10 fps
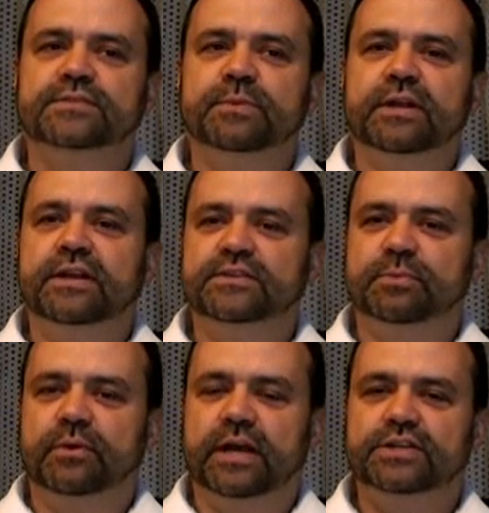that's been an
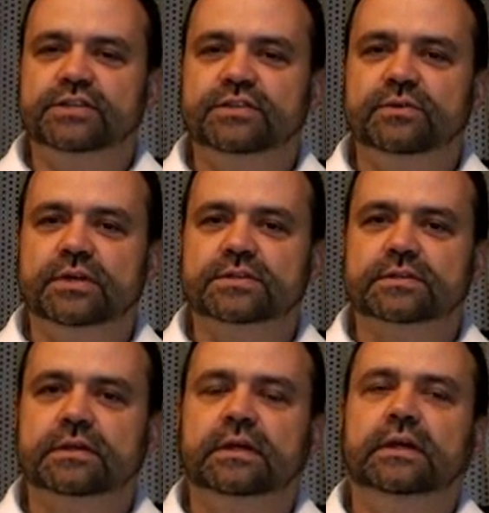inspiration to
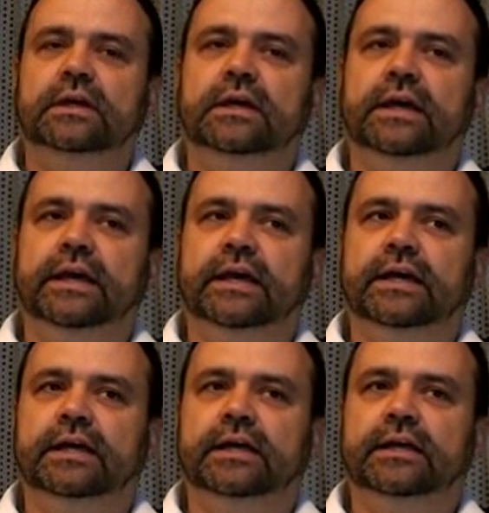us.
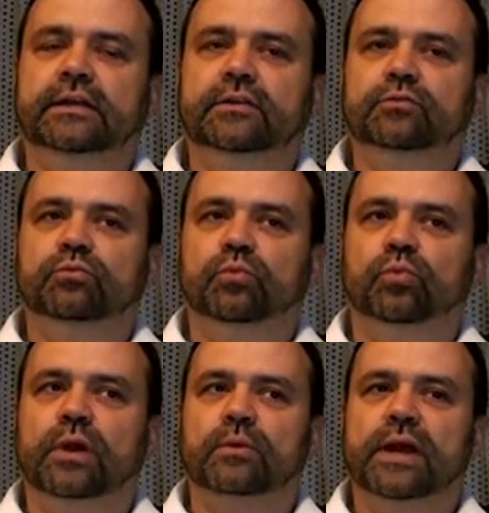And
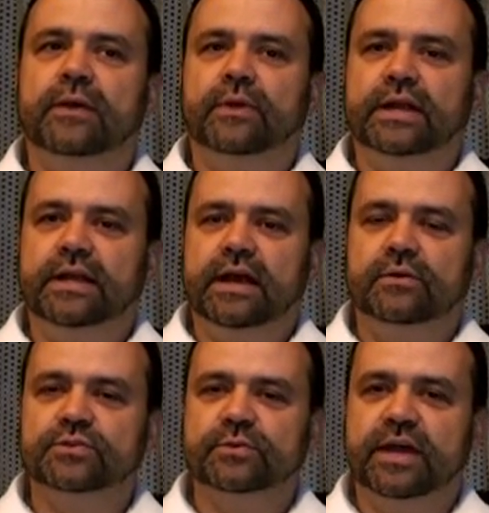where we're at right
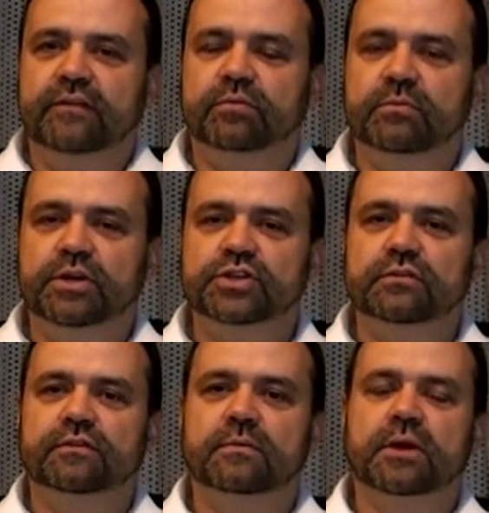now is we have
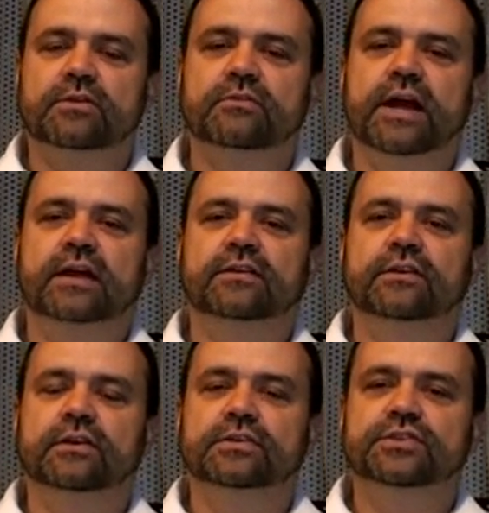permission from our
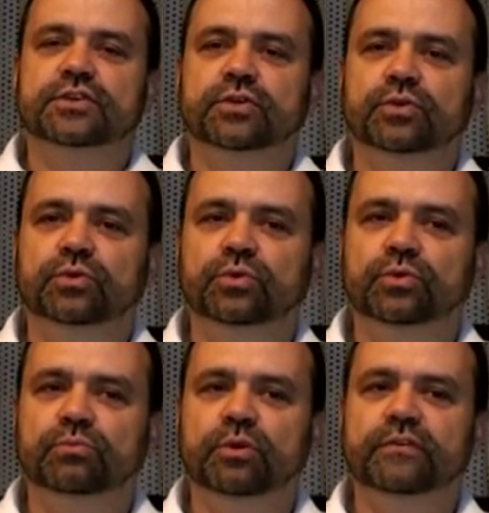director to
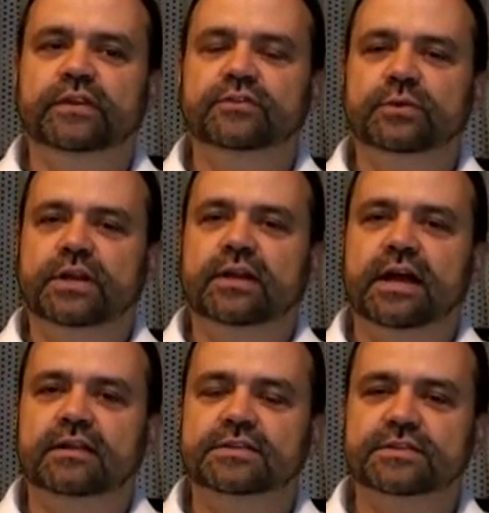move into an
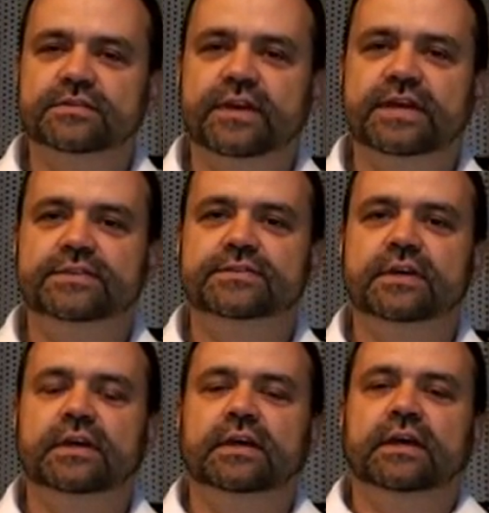analysis
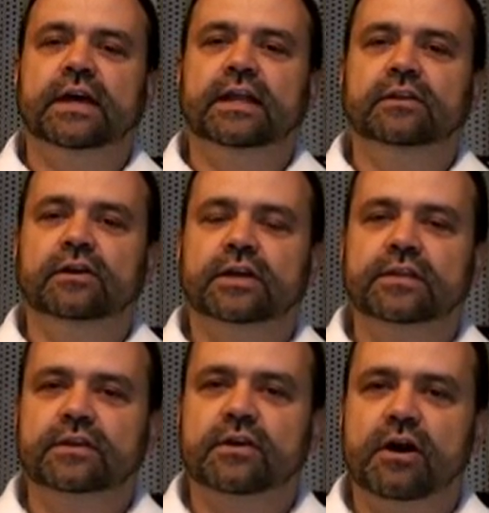phase and
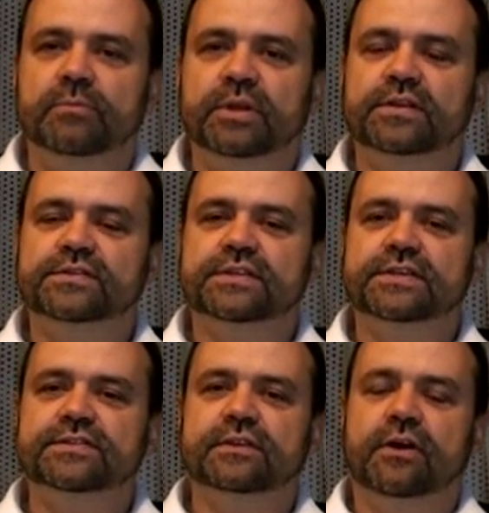look at the
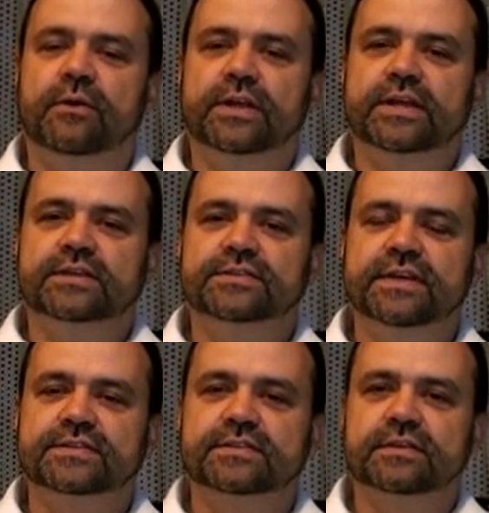competencies that already
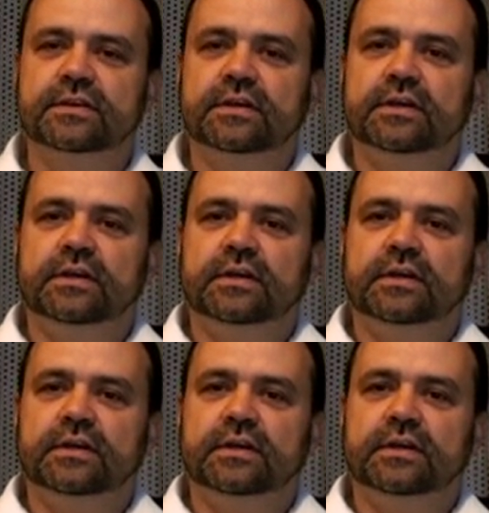exist